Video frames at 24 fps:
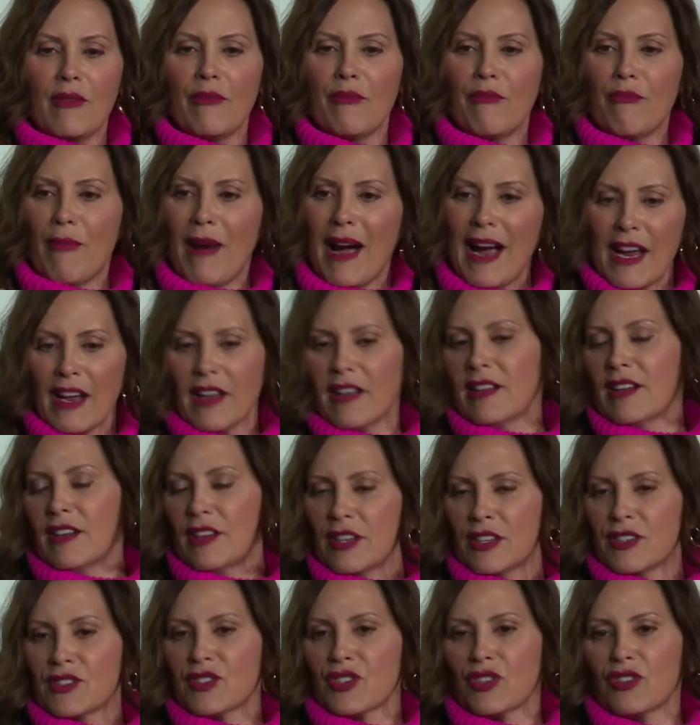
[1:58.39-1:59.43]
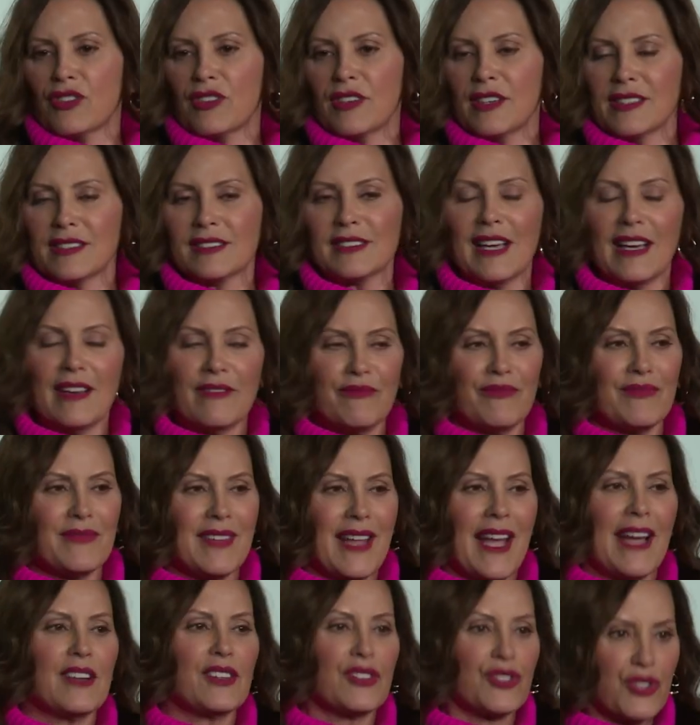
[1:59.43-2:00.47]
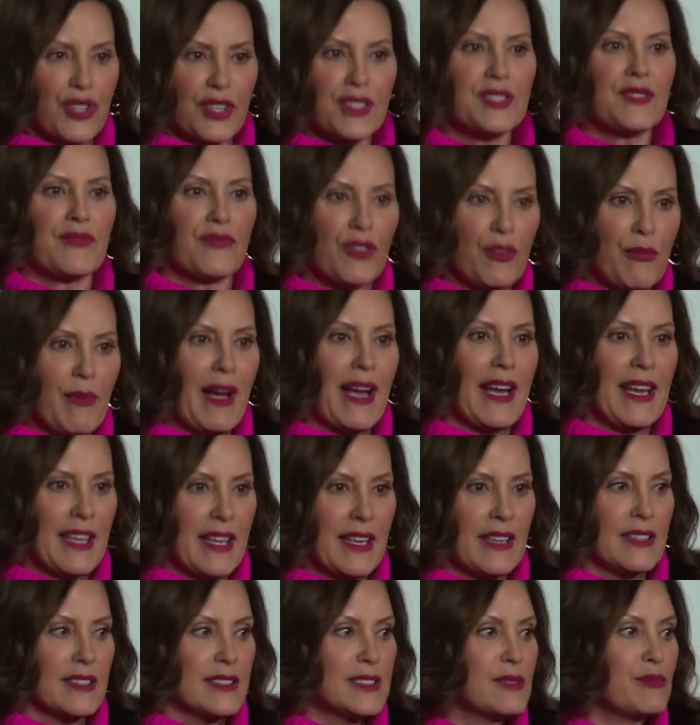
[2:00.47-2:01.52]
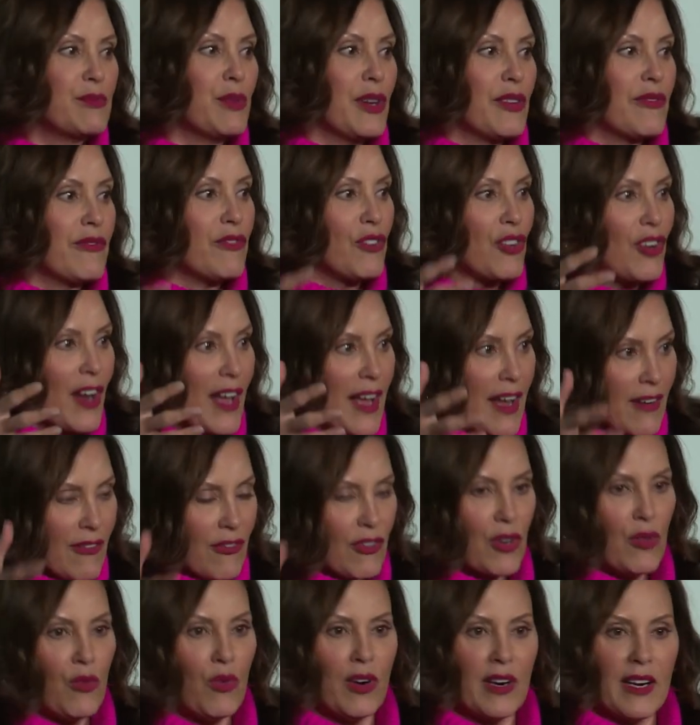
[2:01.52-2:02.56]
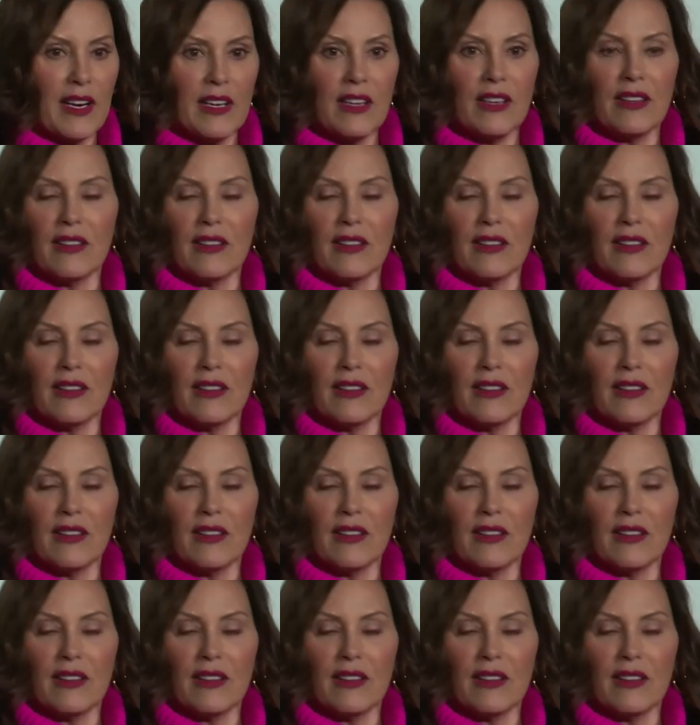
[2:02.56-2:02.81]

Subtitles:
My concern is not just for my kids, but for everyone in